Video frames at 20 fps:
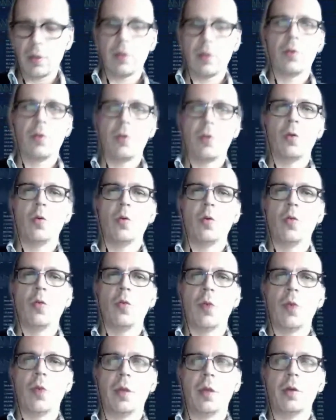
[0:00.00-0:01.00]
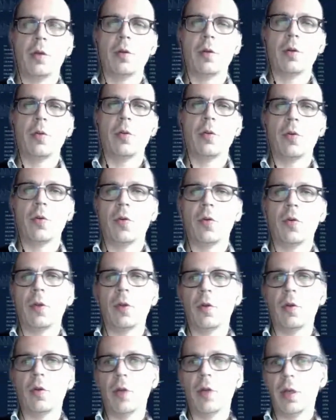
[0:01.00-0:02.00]
so that includes
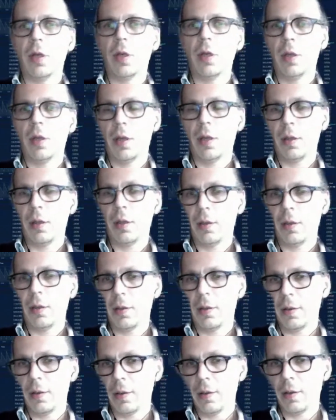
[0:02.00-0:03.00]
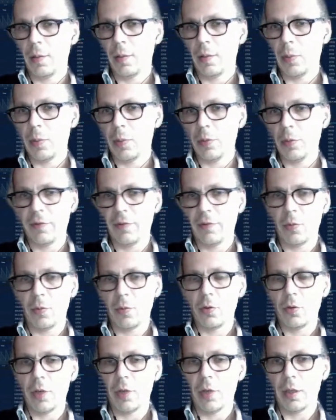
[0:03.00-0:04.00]
SingularityNet, people from
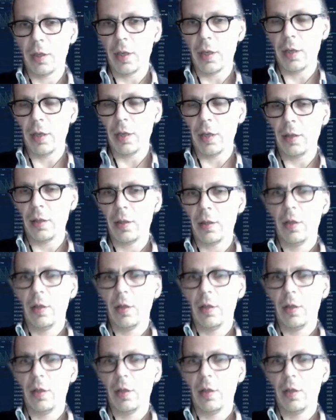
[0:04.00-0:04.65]
SingularityNet,